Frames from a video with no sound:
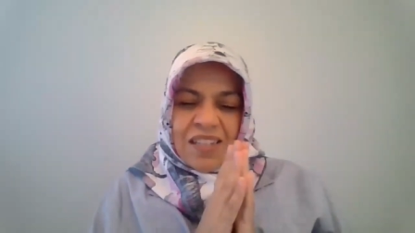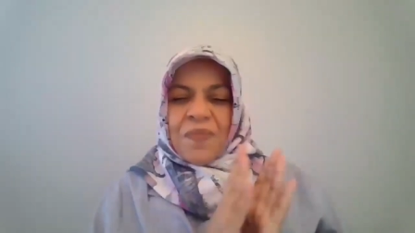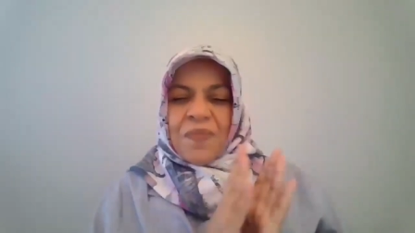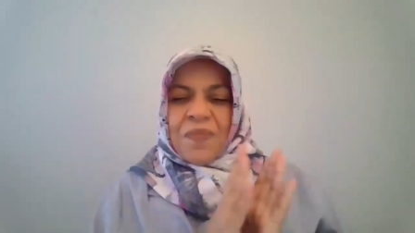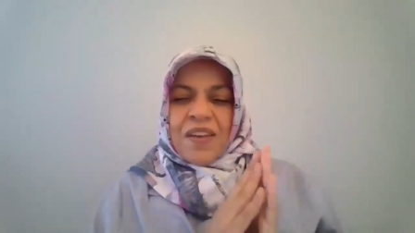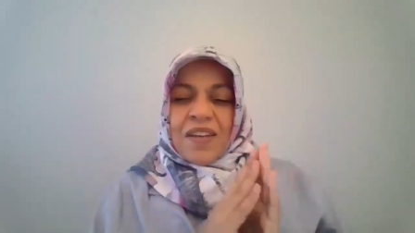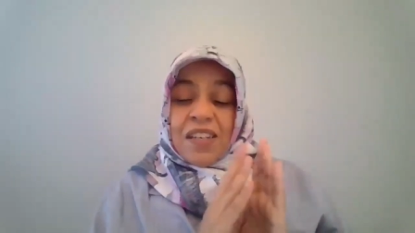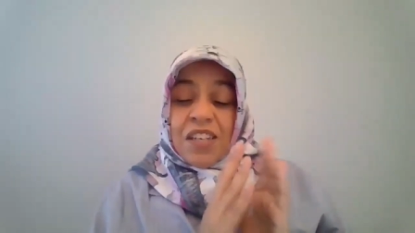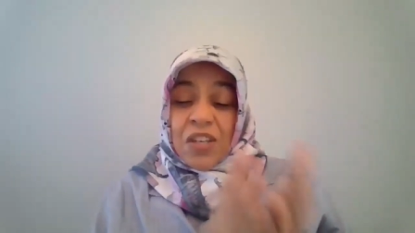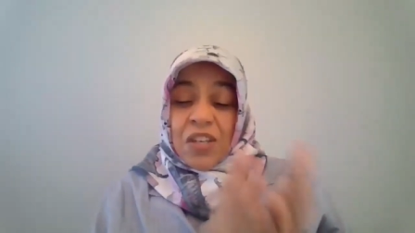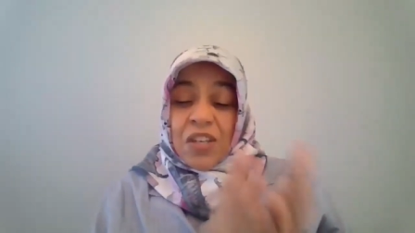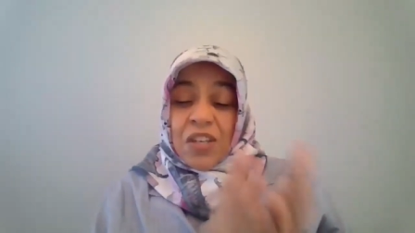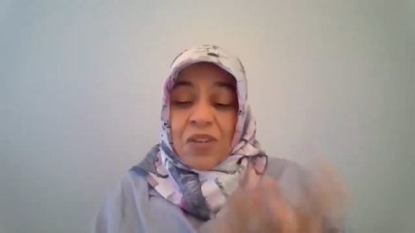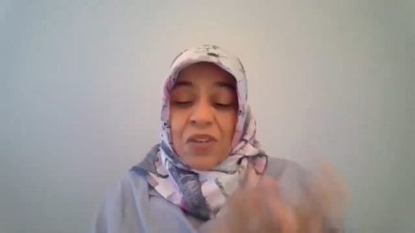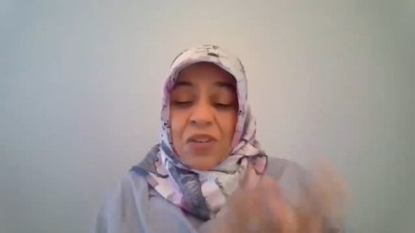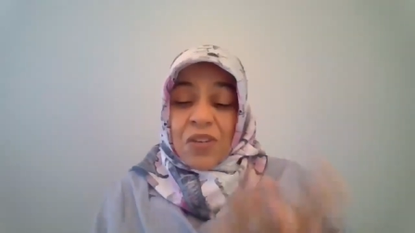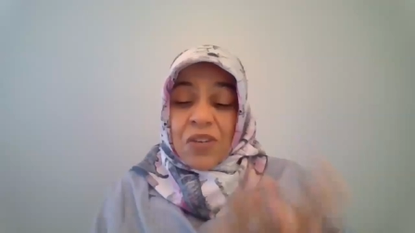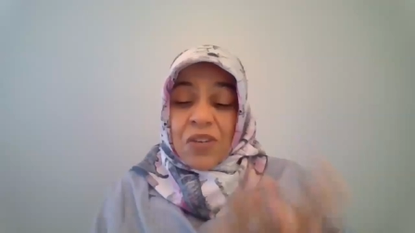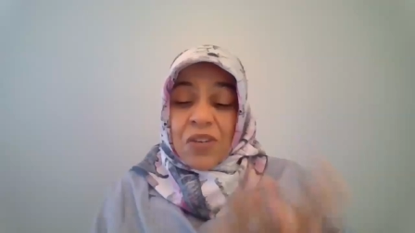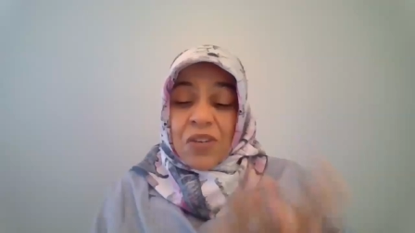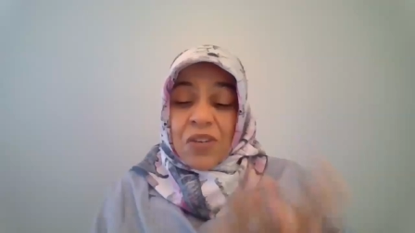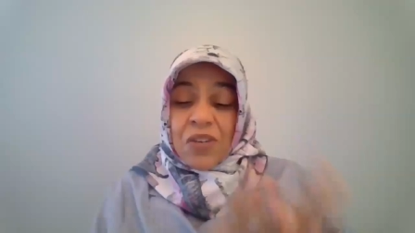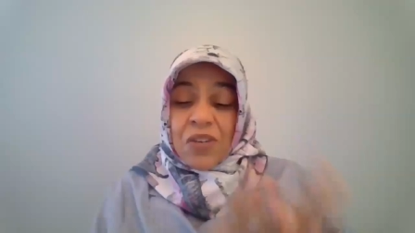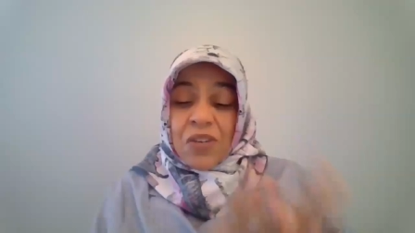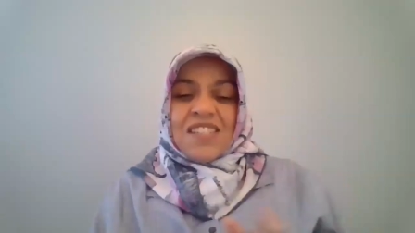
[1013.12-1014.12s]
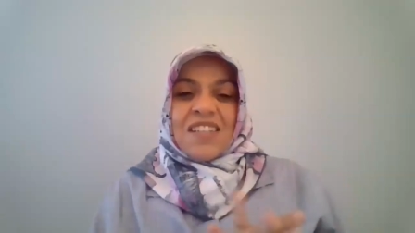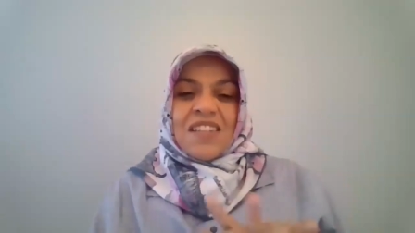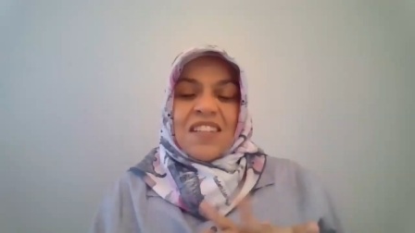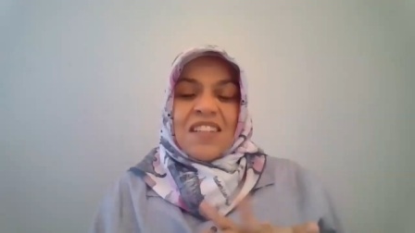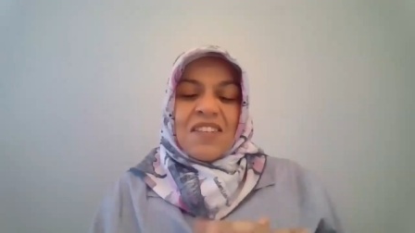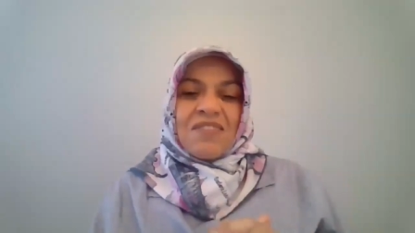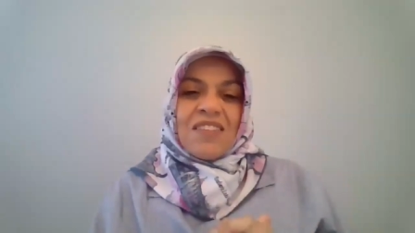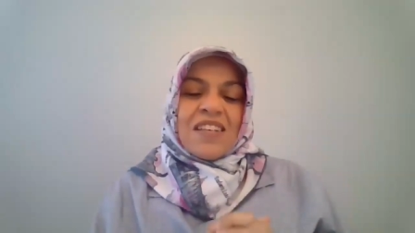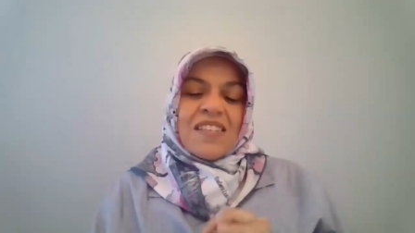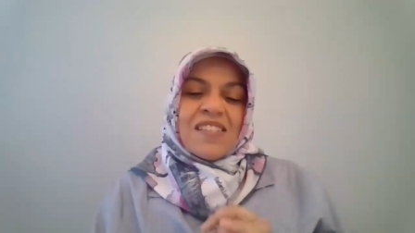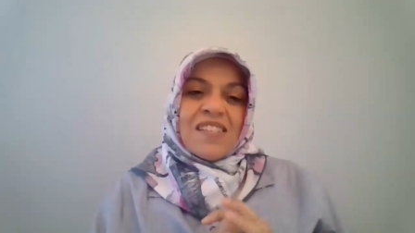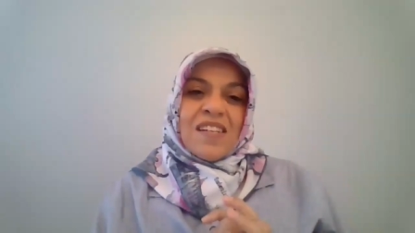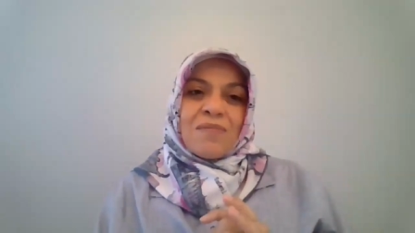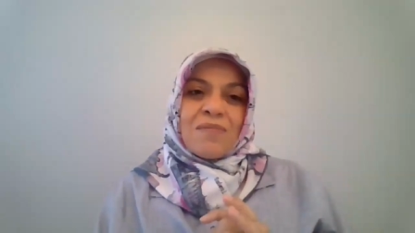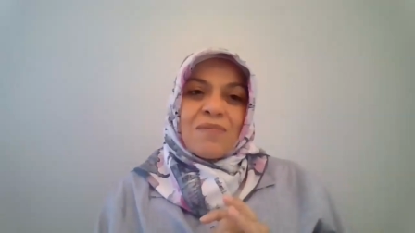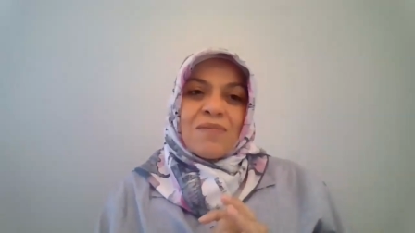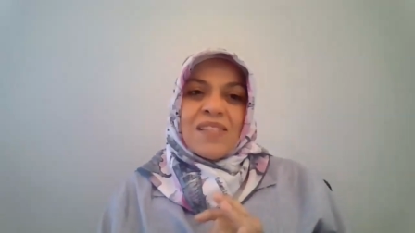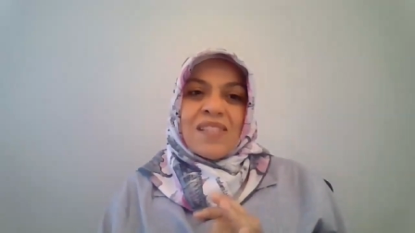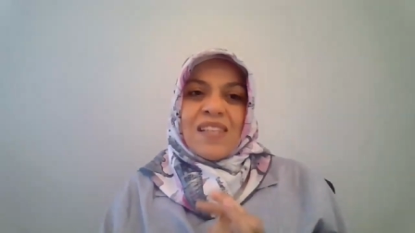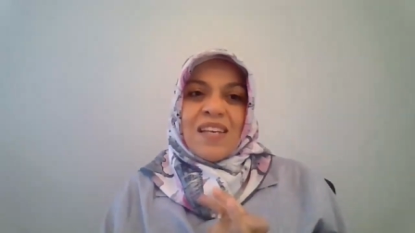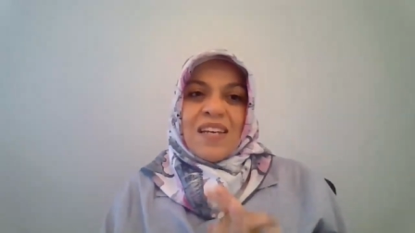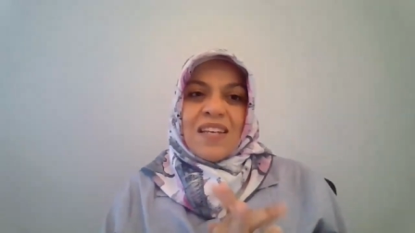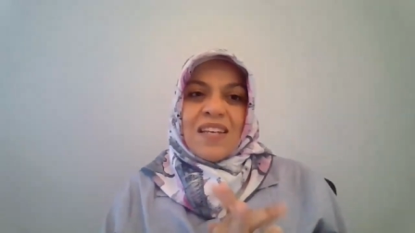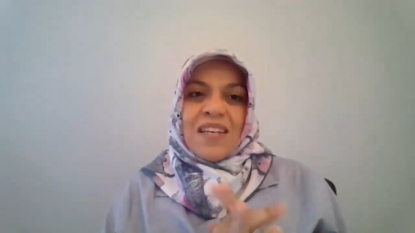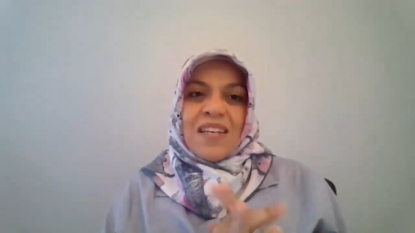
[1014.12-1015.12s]
newly
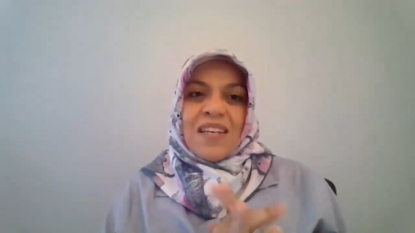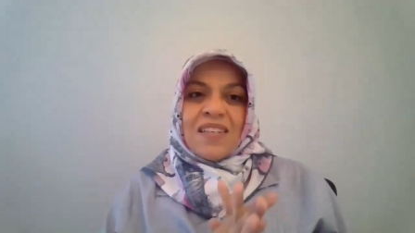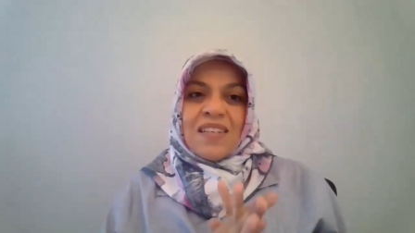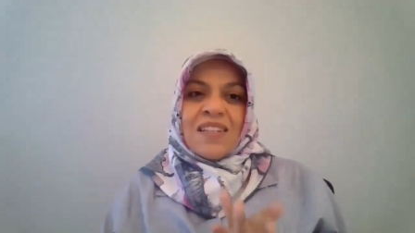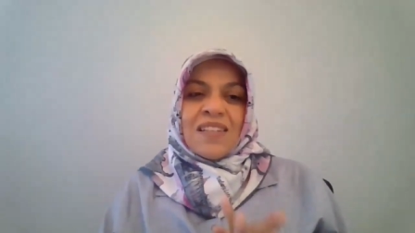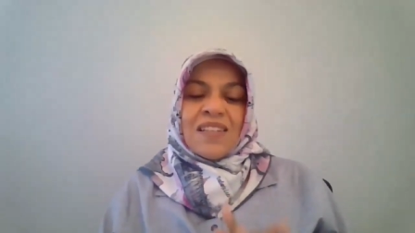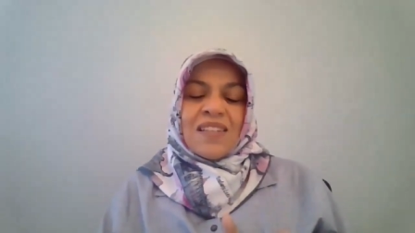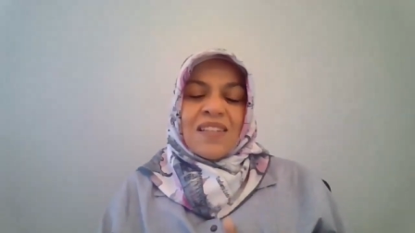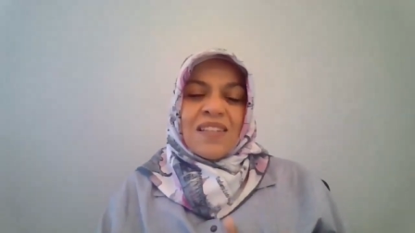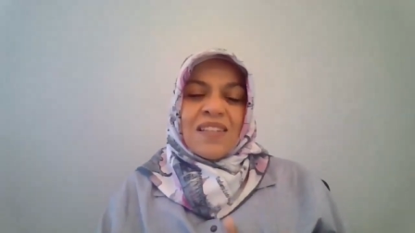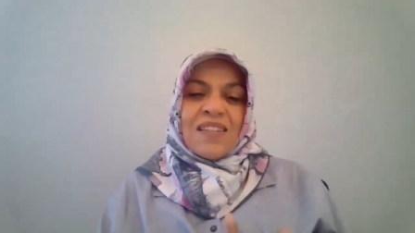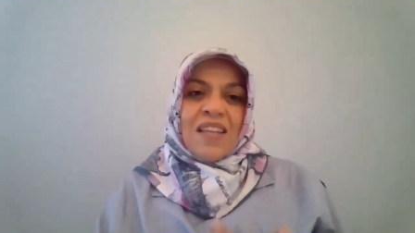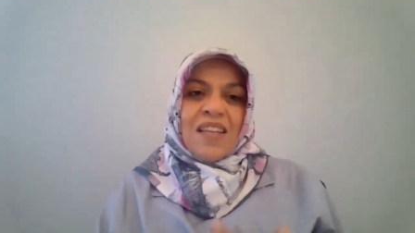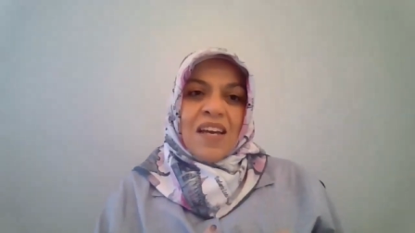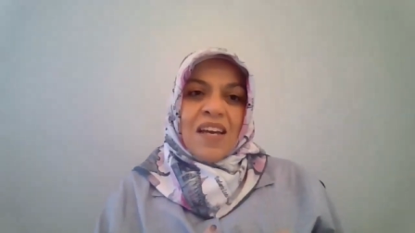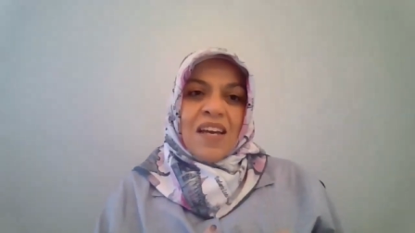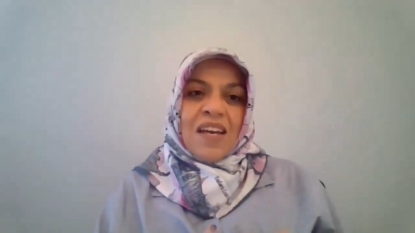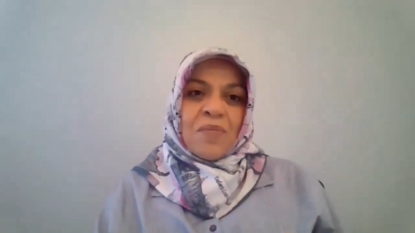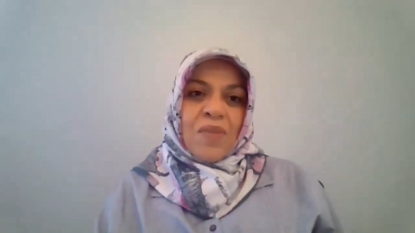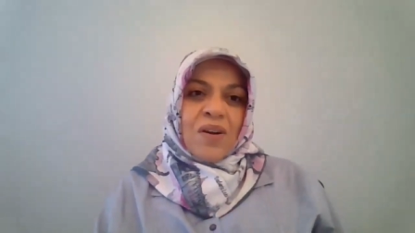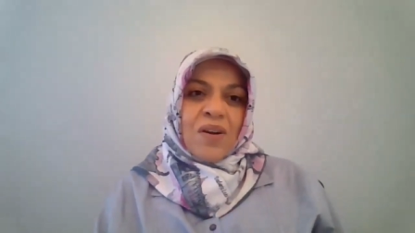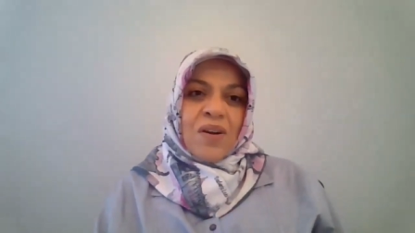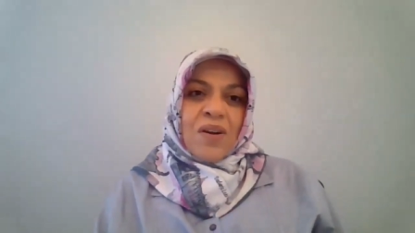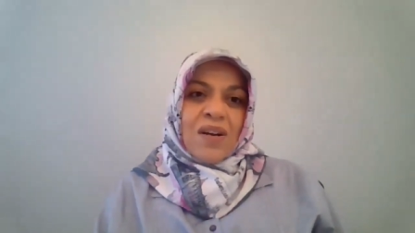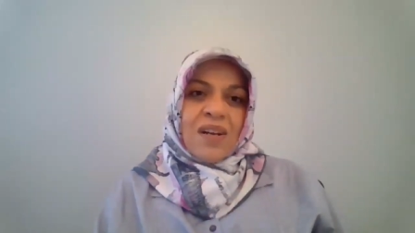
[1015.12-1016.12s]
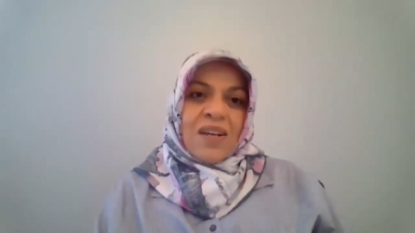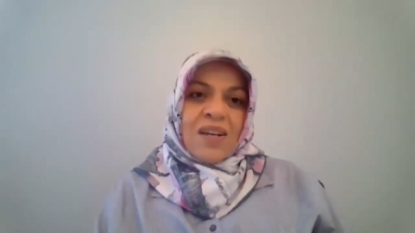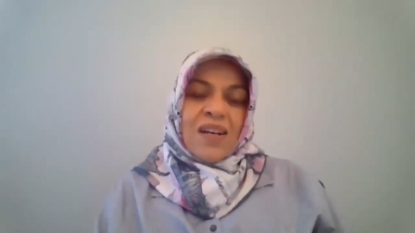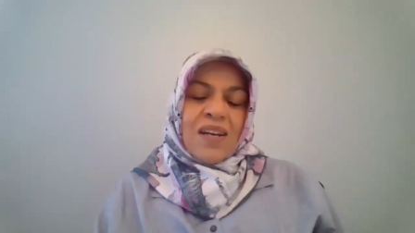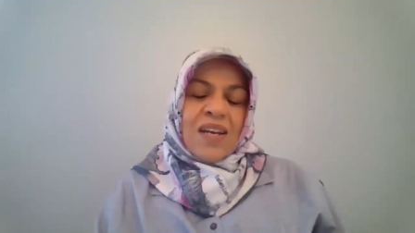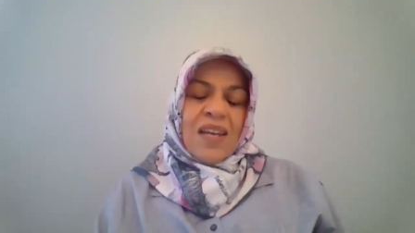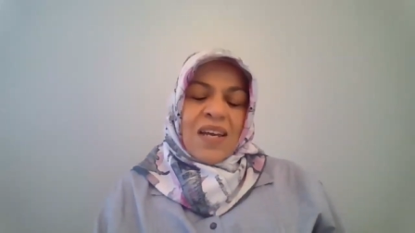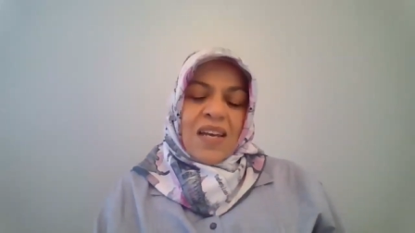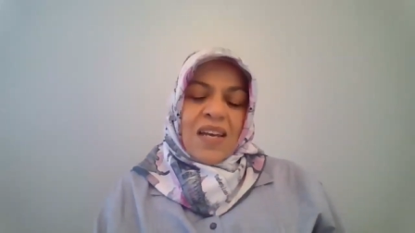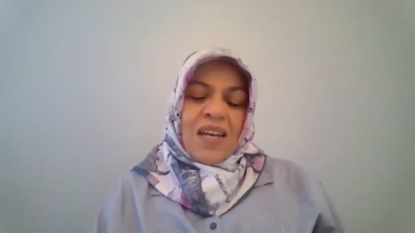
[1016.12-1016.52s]
established site in Denmark,